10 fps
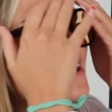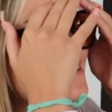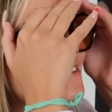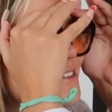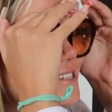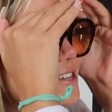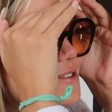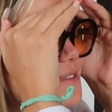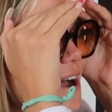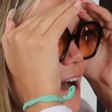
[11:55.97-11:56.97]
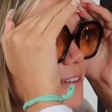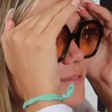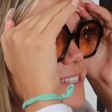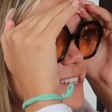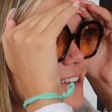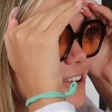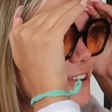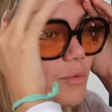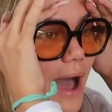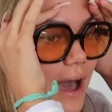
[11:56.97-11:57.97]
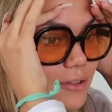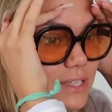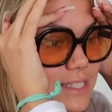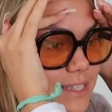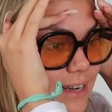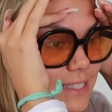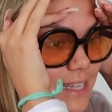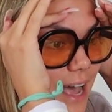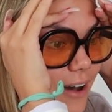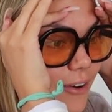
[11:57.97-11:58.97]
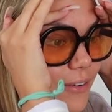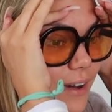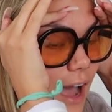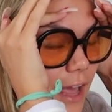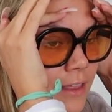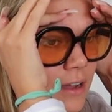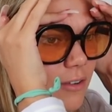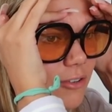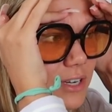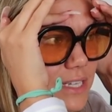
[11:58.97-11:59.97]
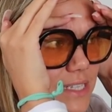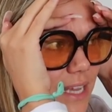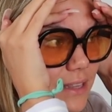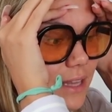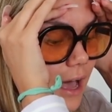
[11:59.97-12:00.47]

my YouTube come to? Wow, the sun is out. I think I've already said